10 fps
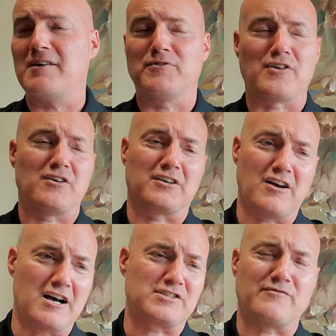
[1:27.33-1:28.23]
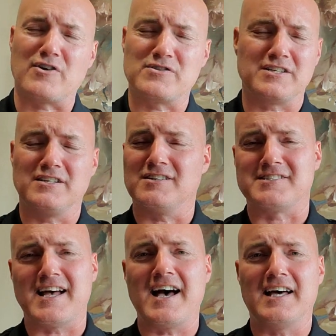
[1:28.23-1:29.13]
With all the controversy
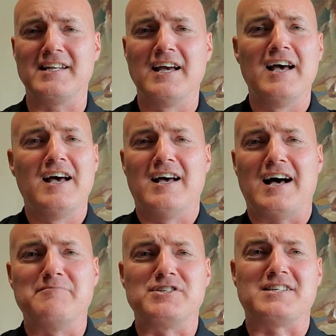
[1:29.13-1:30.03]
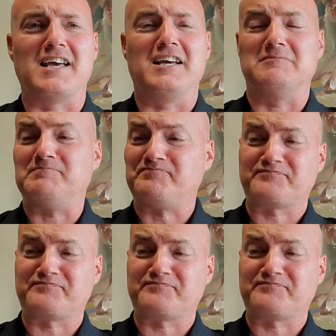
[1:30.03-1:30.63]
aside, I'm just saying